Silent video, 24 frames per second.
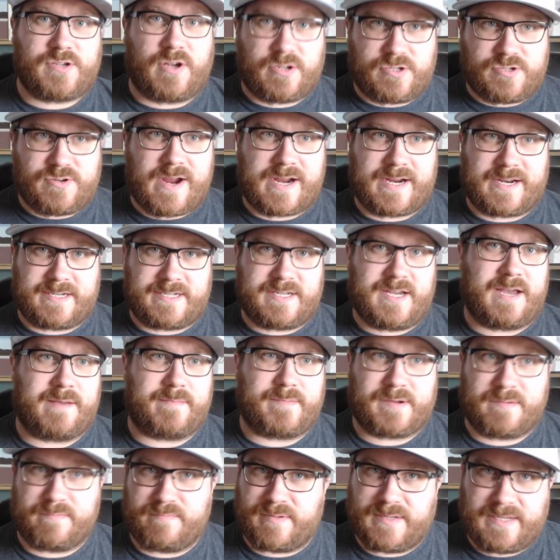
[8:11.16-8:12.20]
all track of time
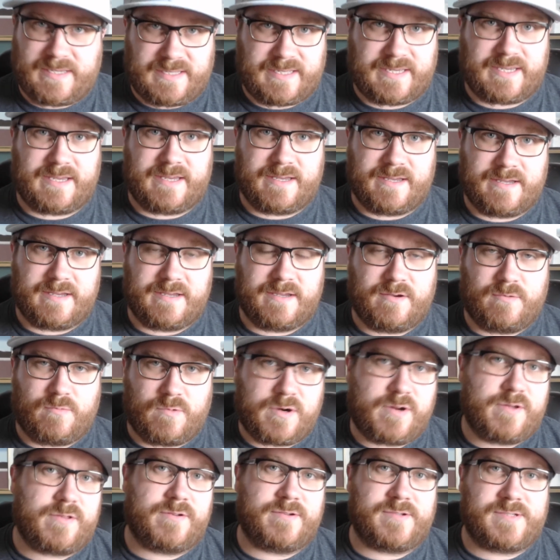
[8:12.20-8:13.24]
completely.
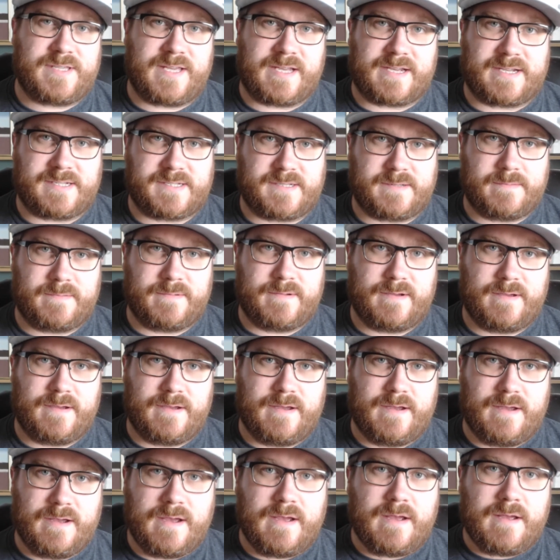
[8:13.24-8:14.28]
What are those things?
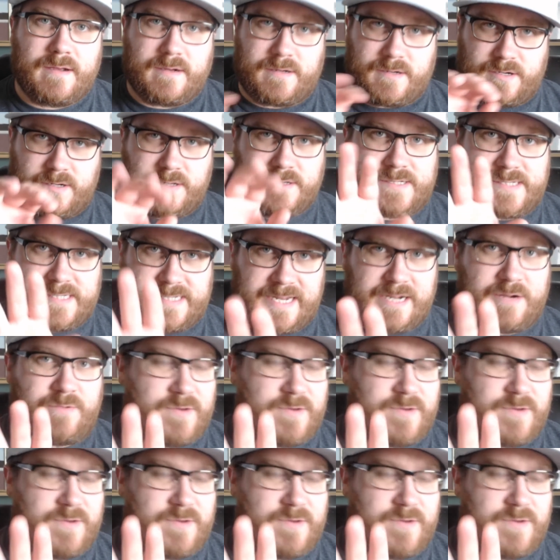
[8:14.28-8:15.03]
Stick